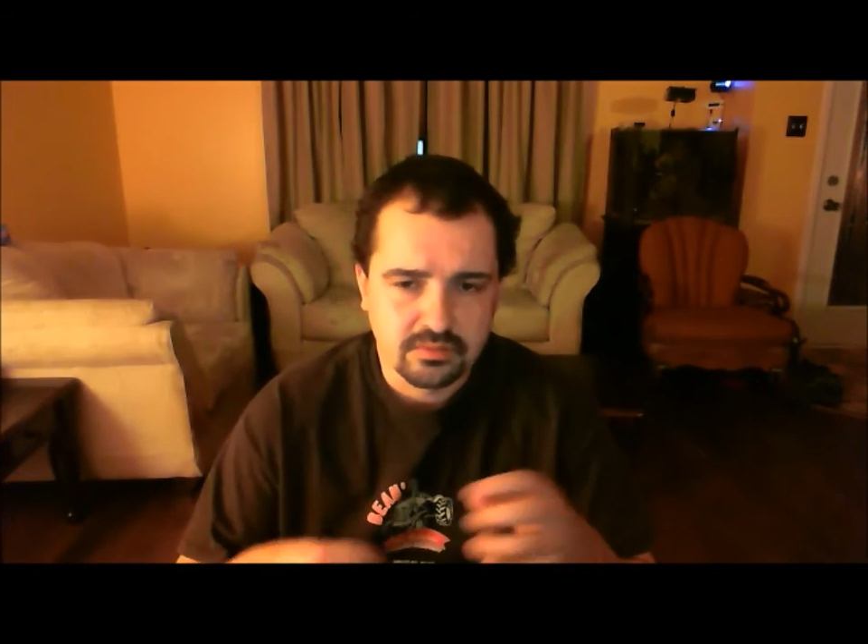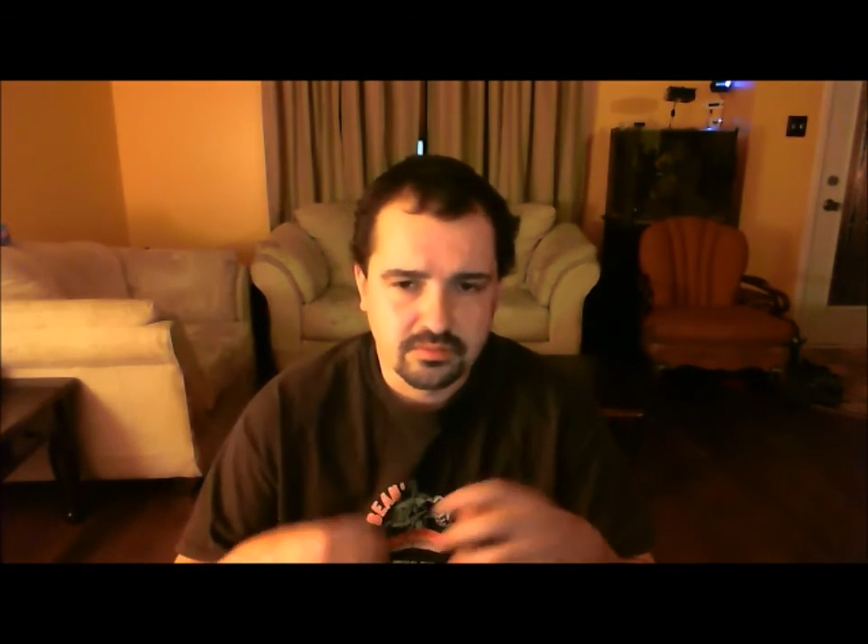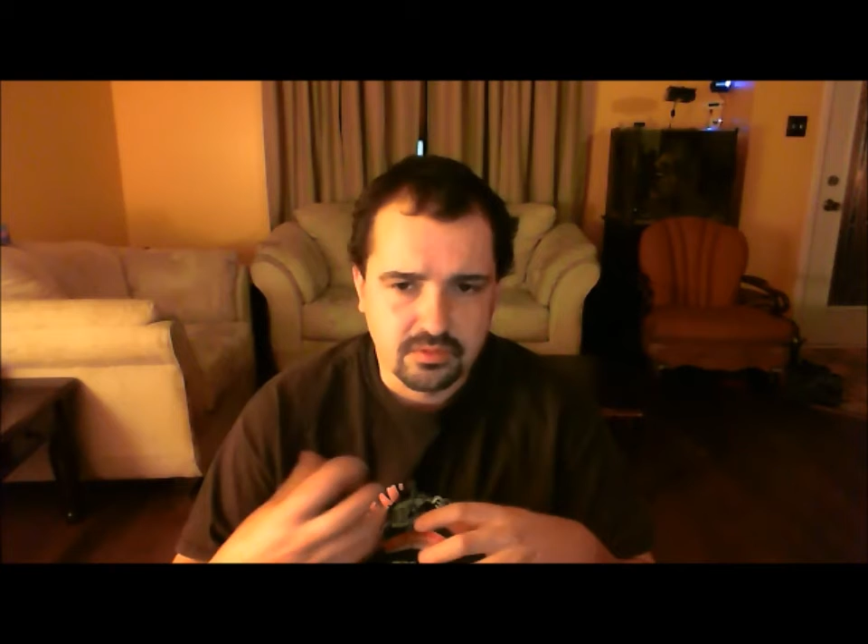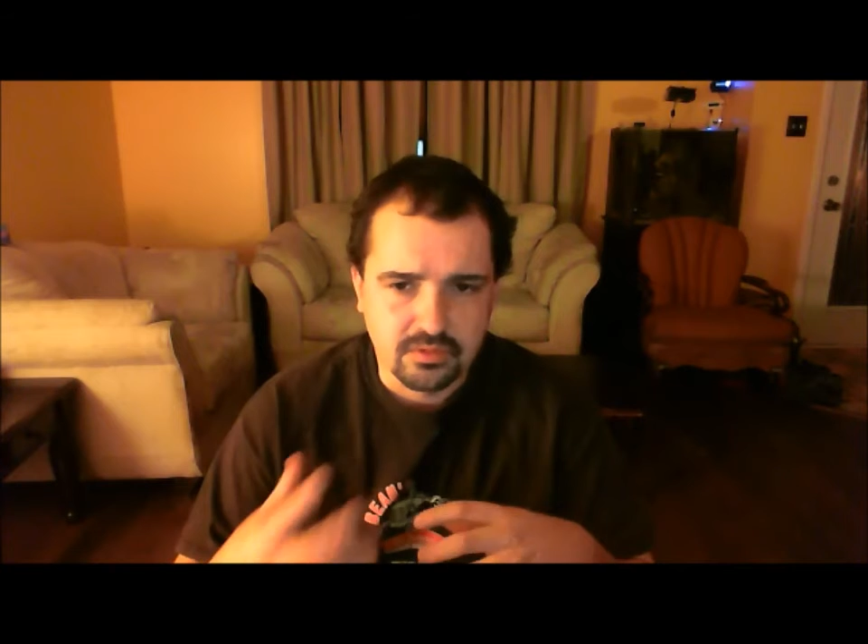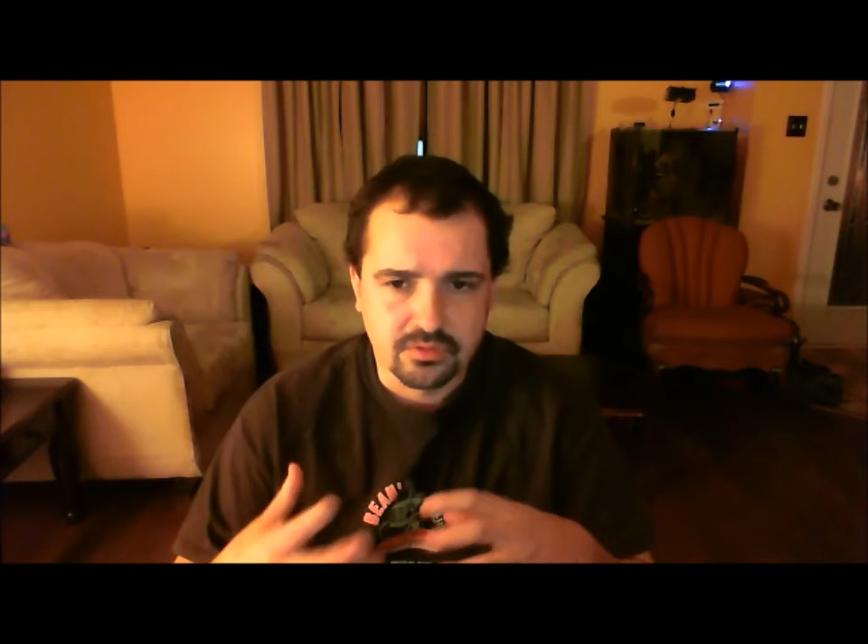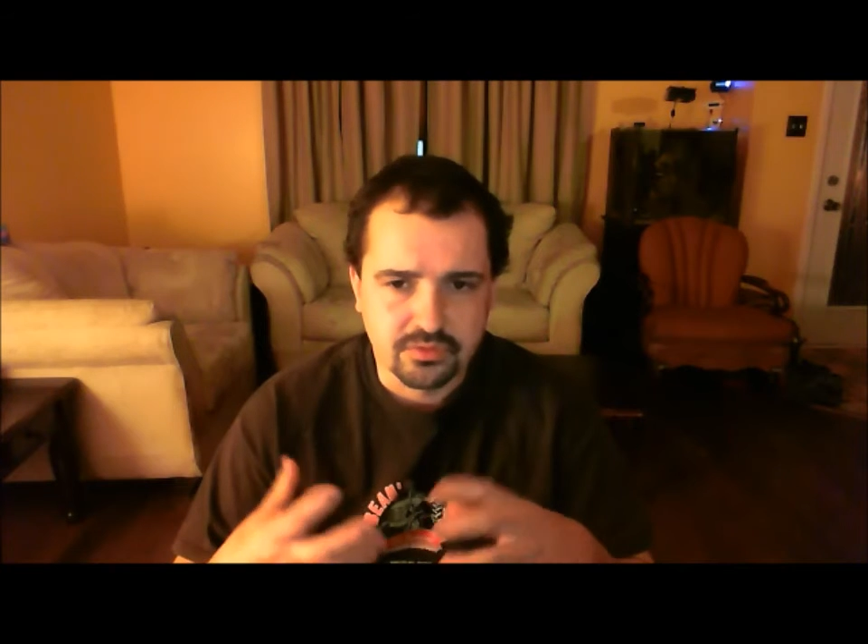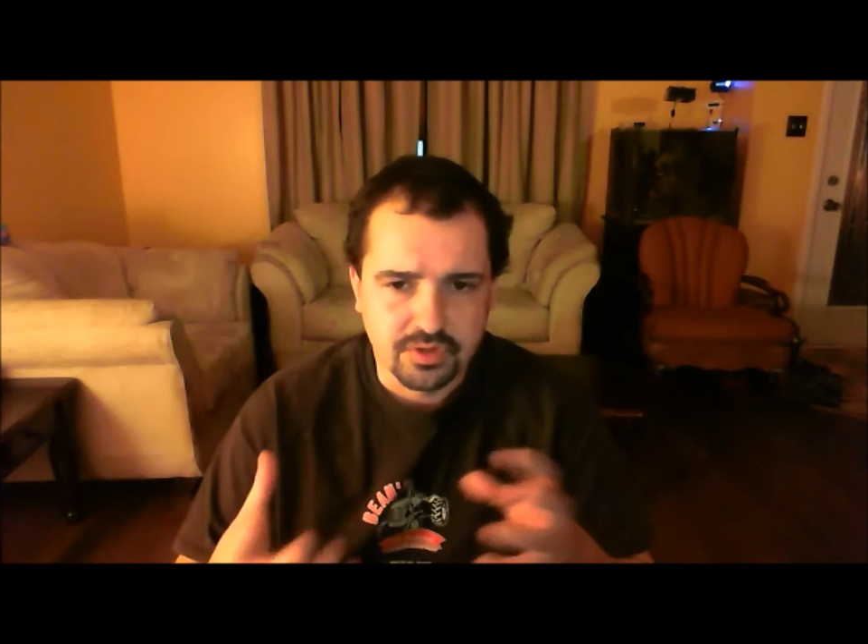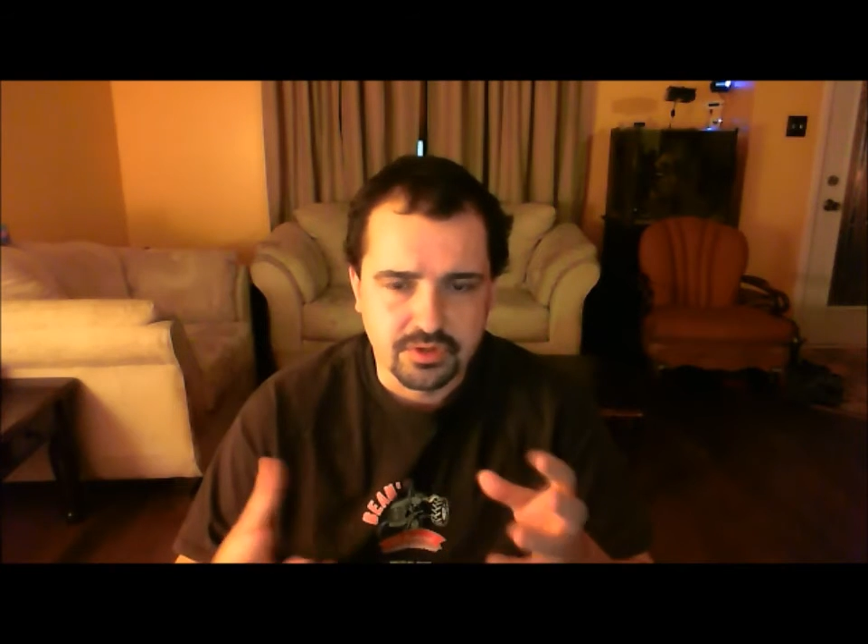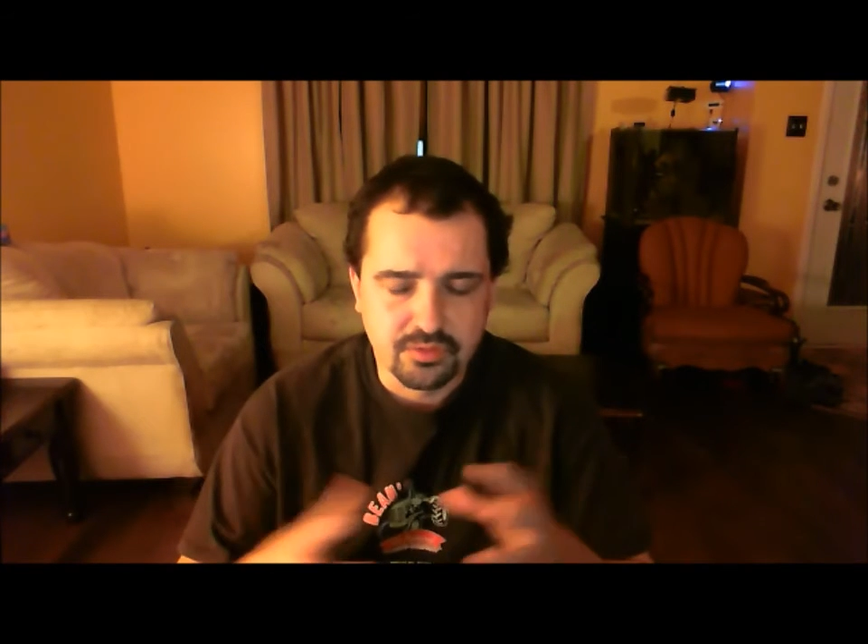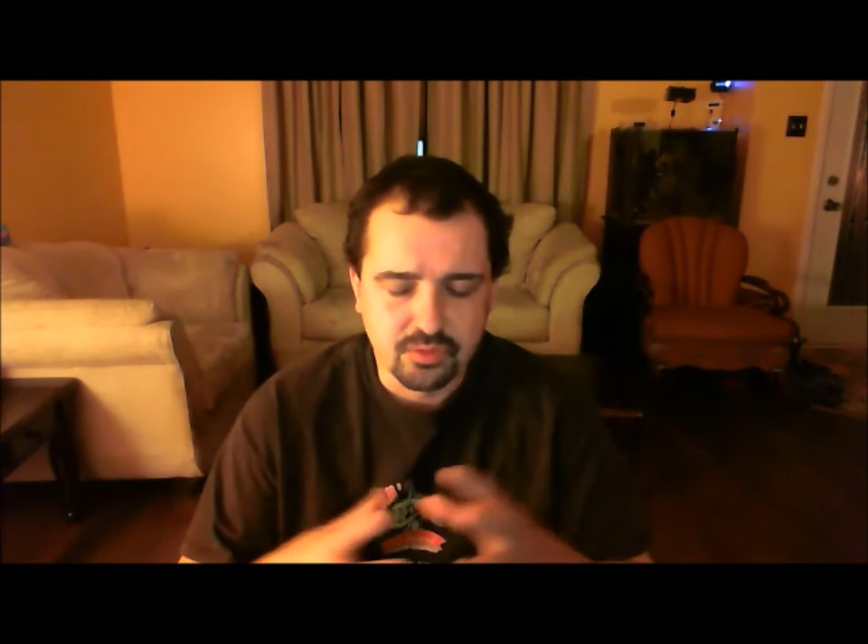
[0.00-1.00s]
earthy
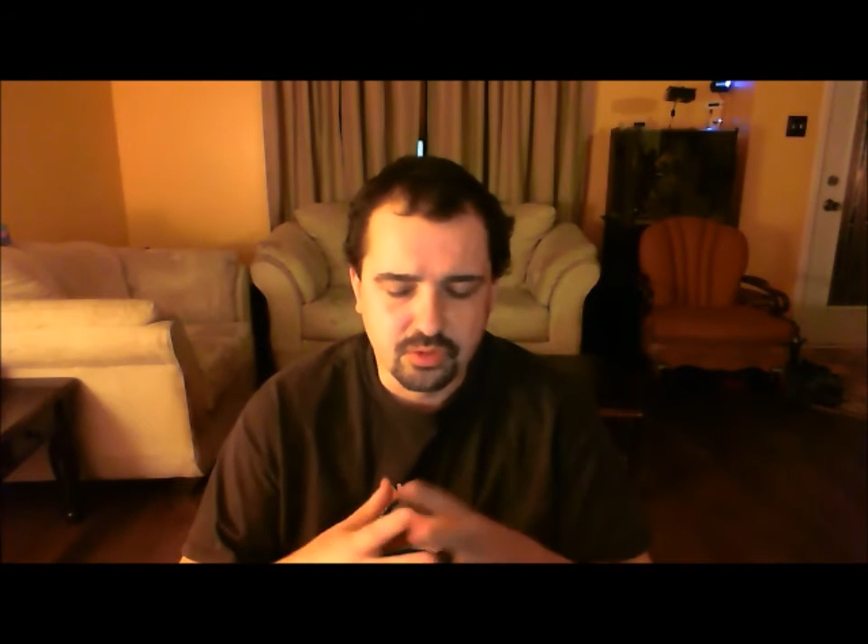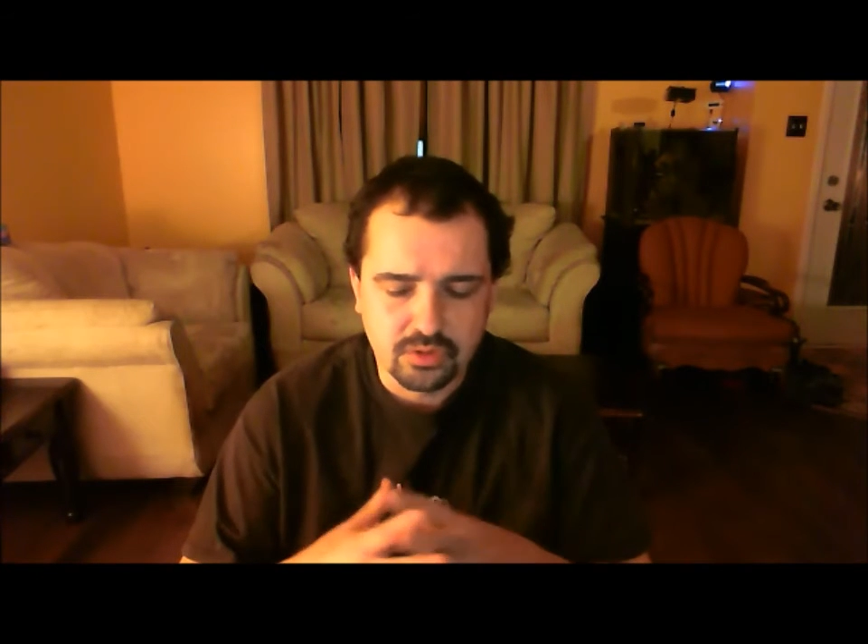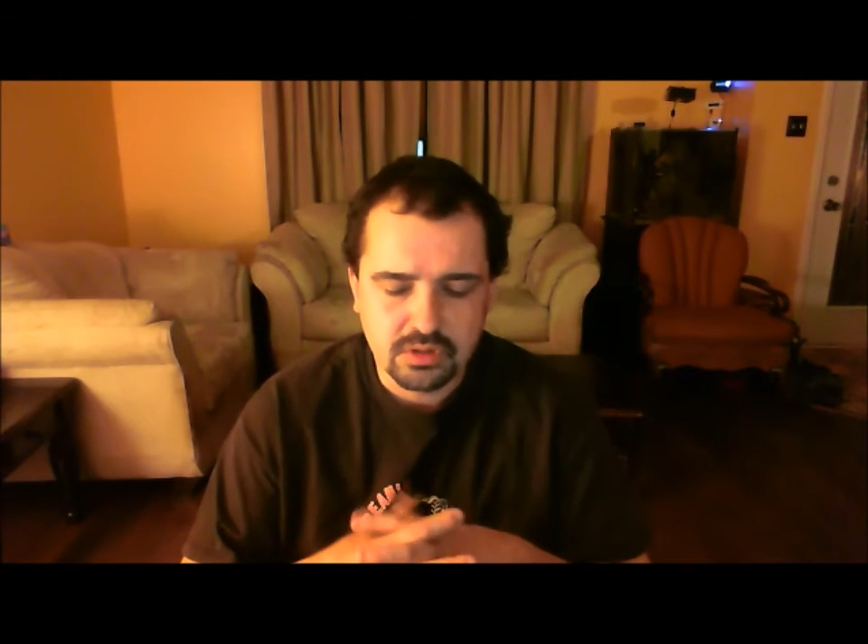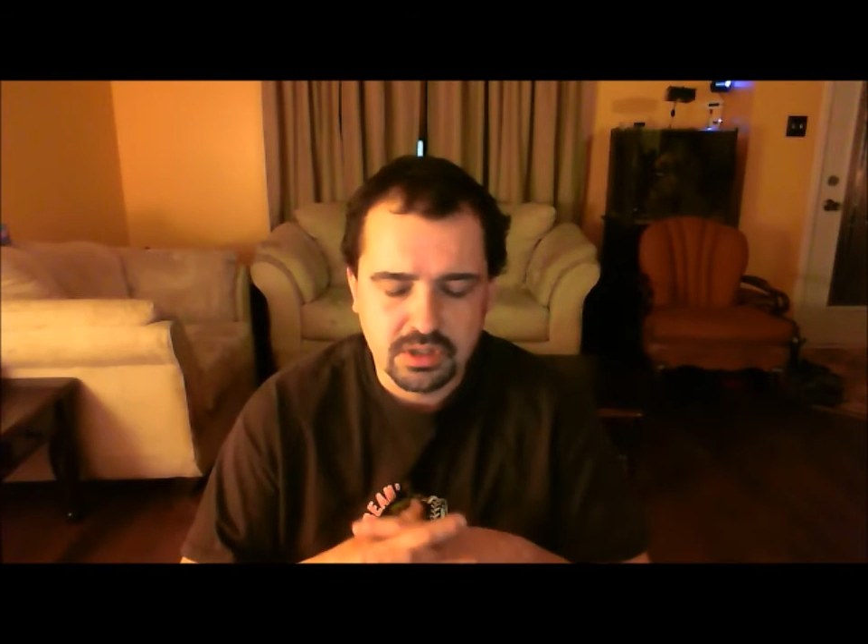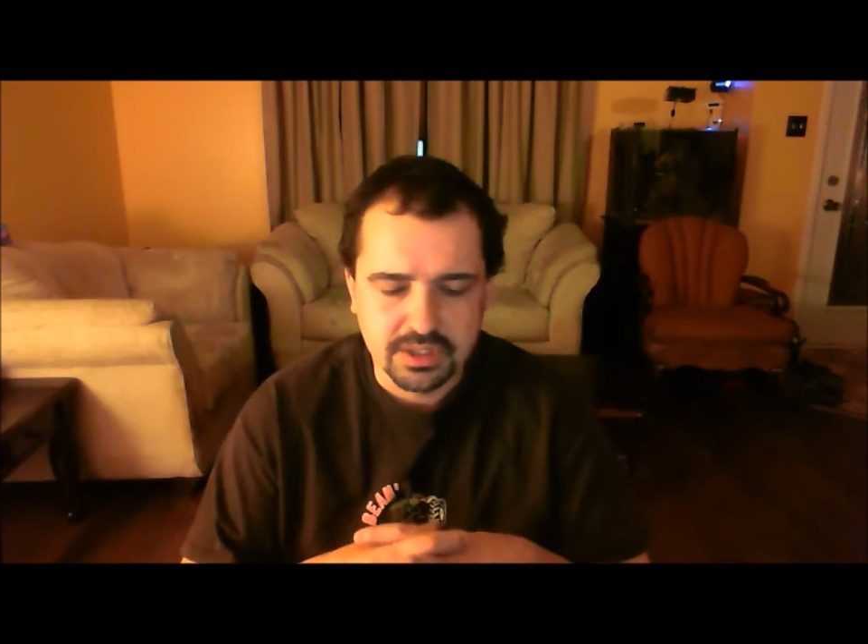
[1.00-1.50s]
uh, floral kind